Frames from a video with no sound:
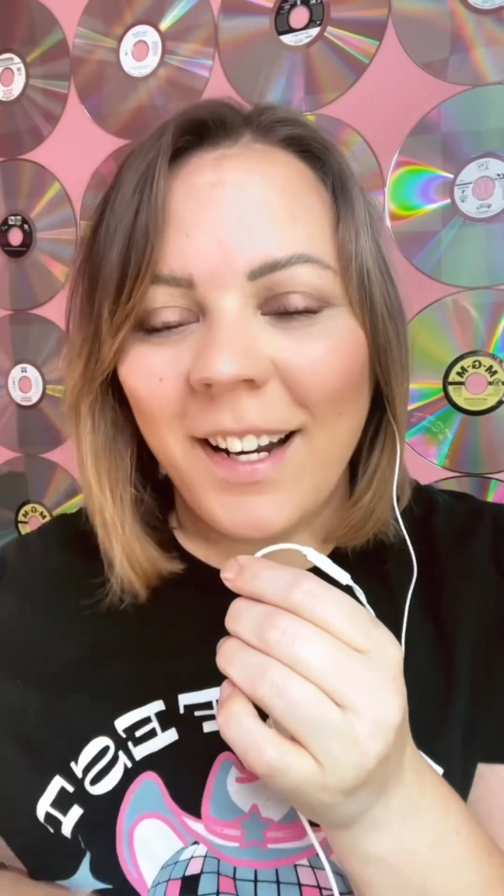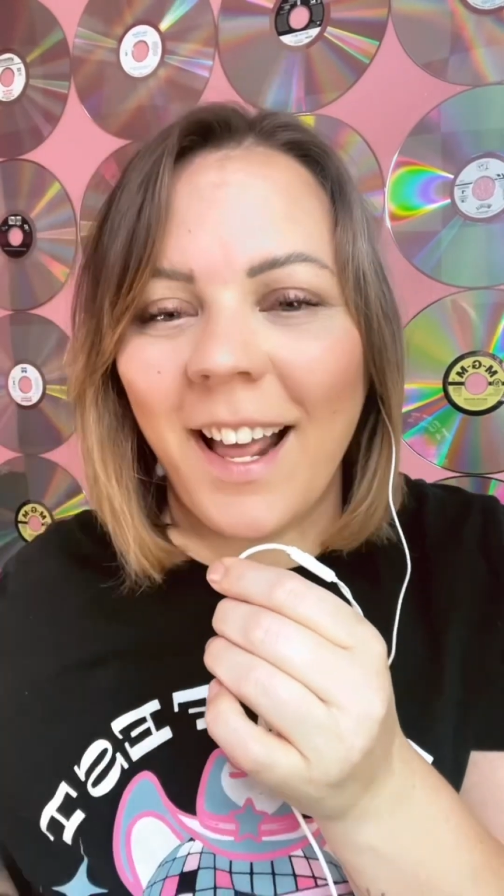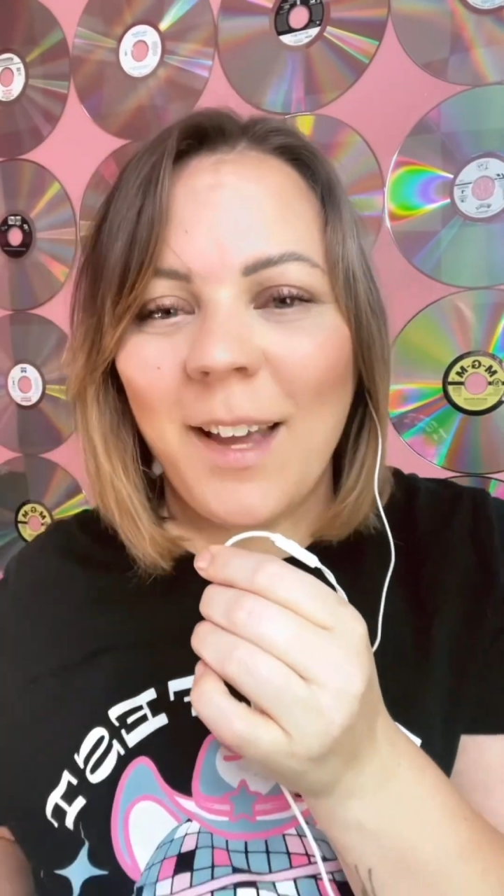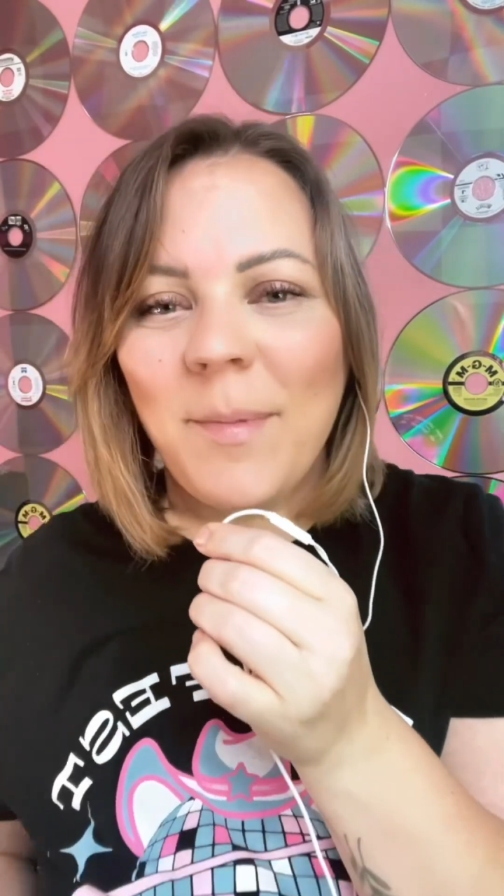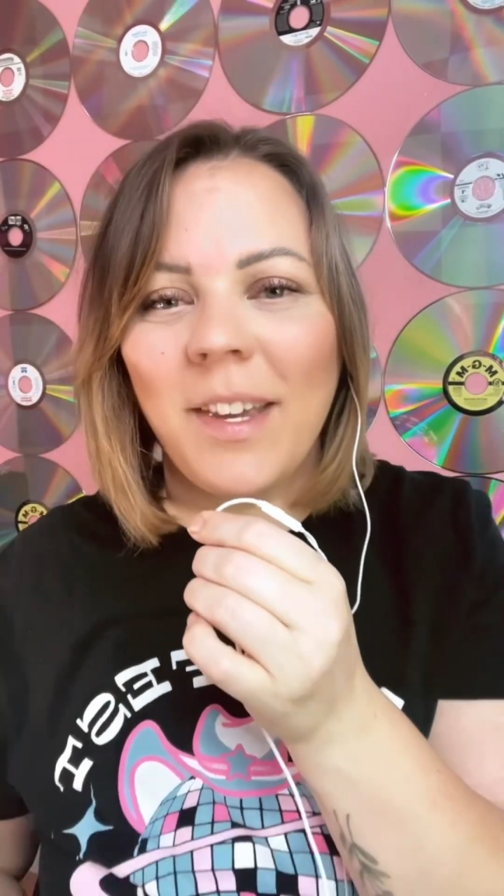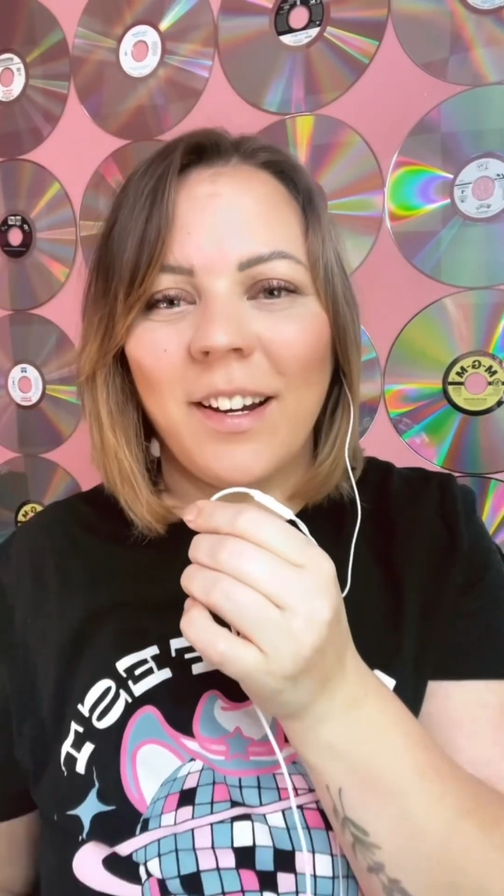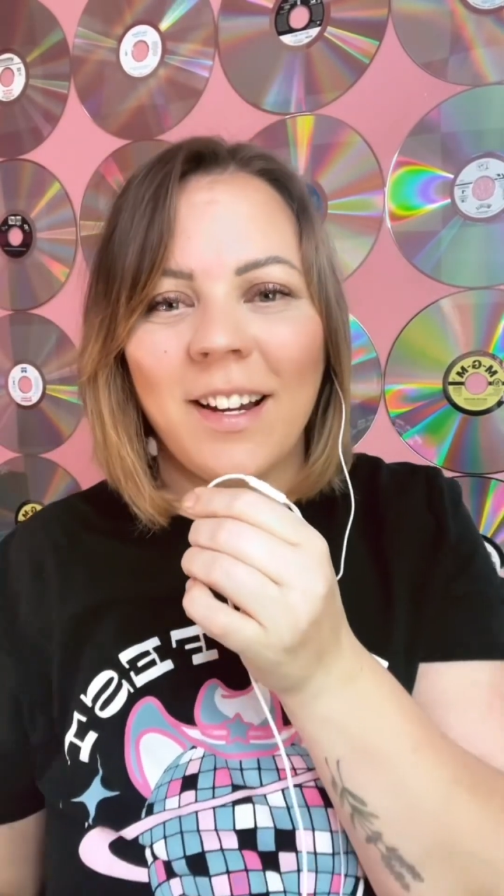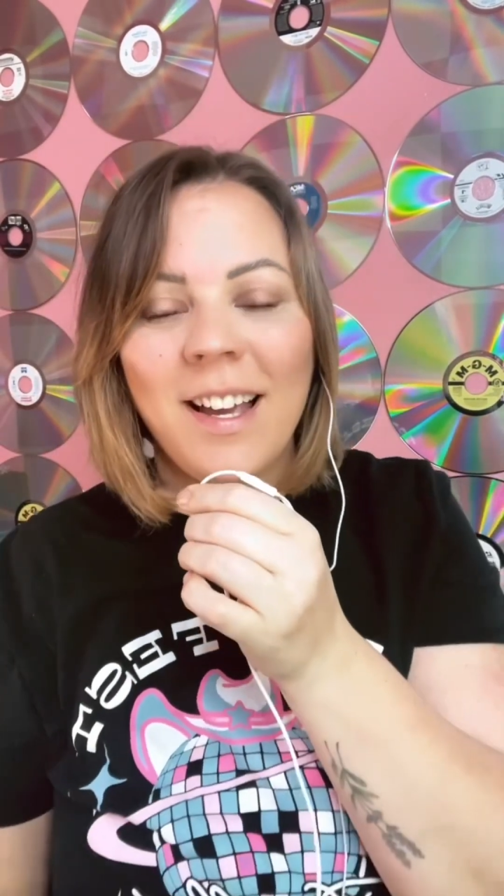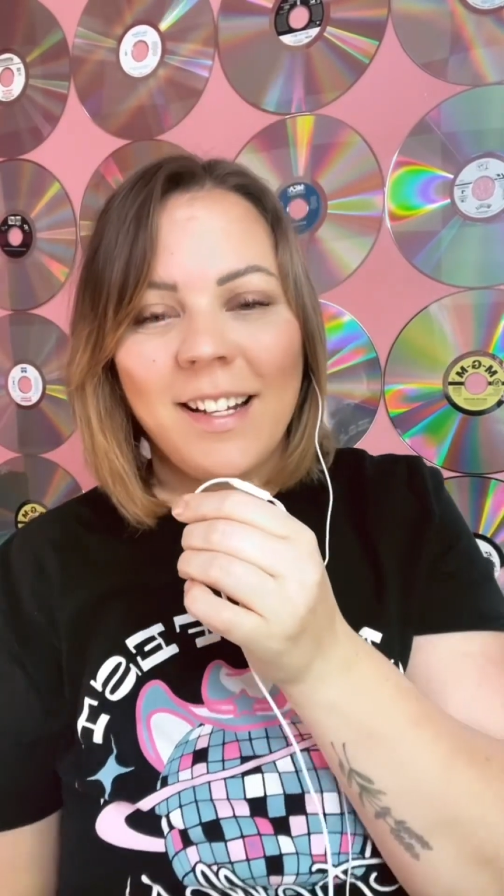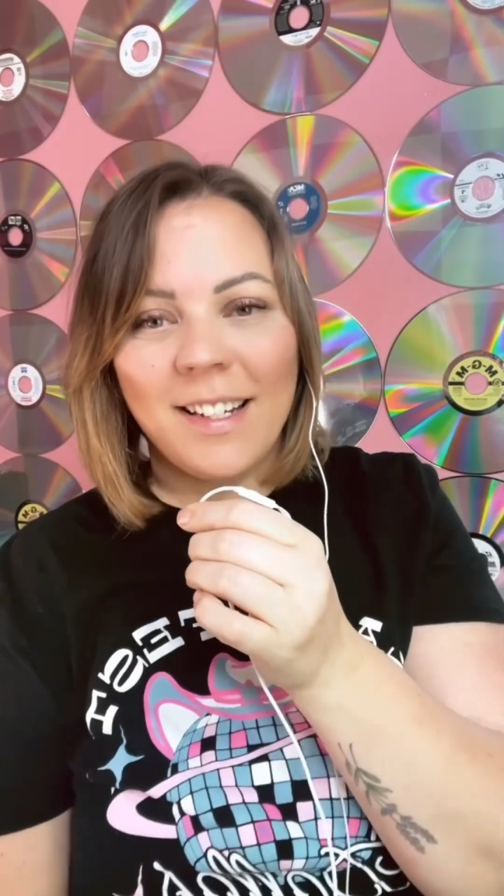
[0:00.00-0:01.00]
and I am here
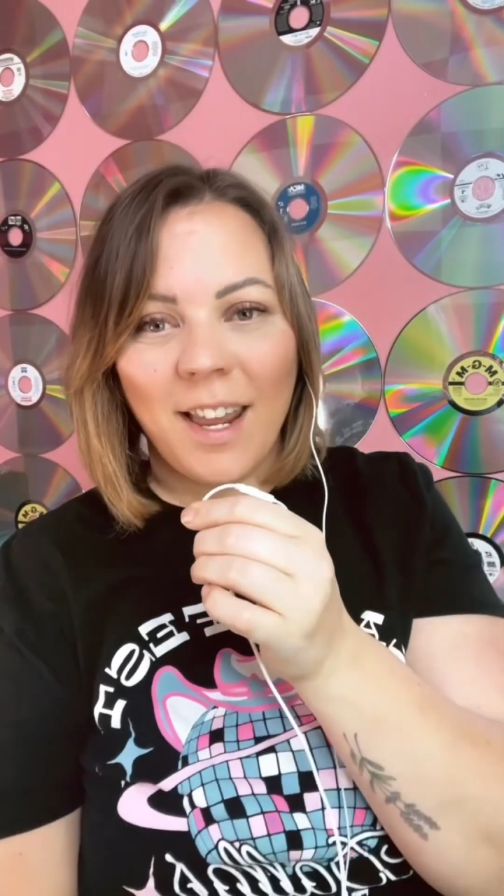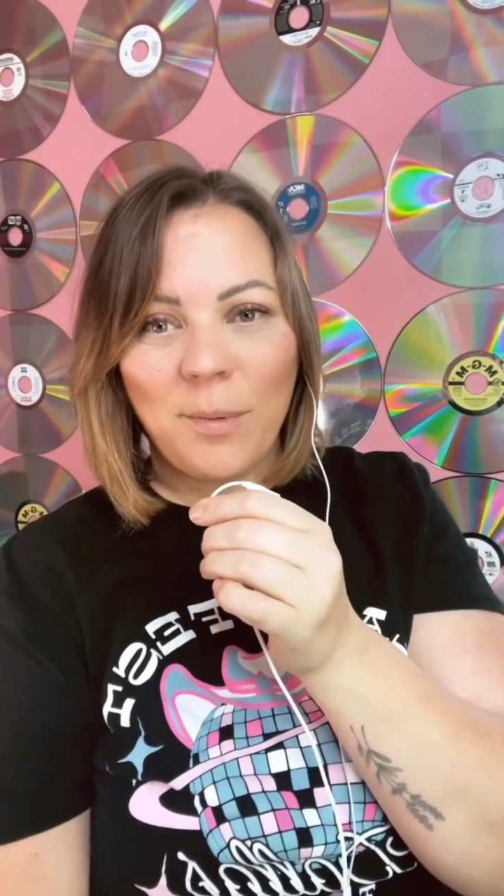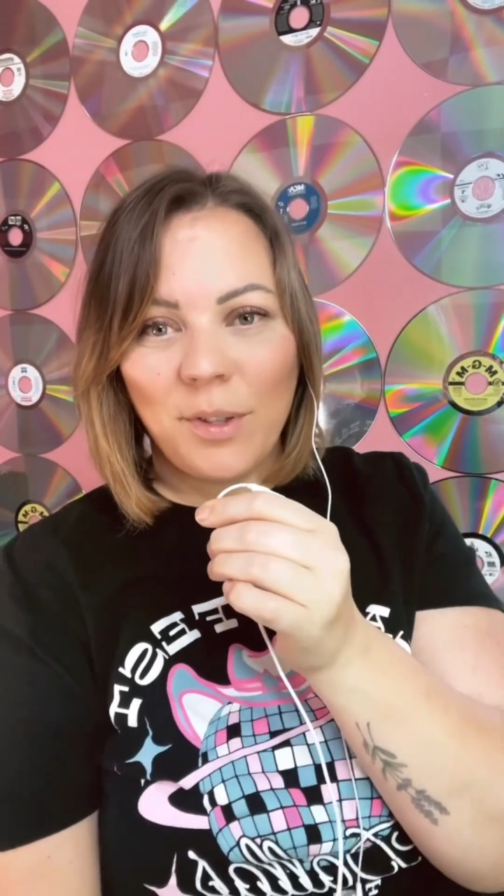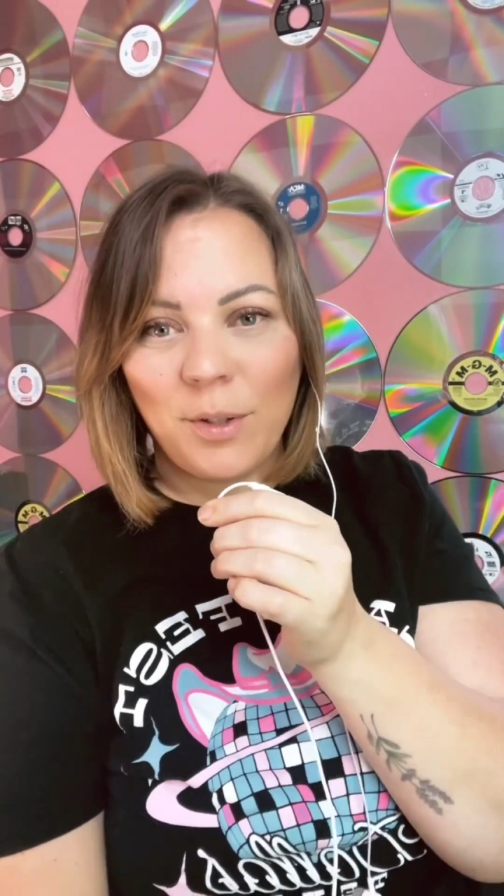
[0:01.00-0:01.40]
today with a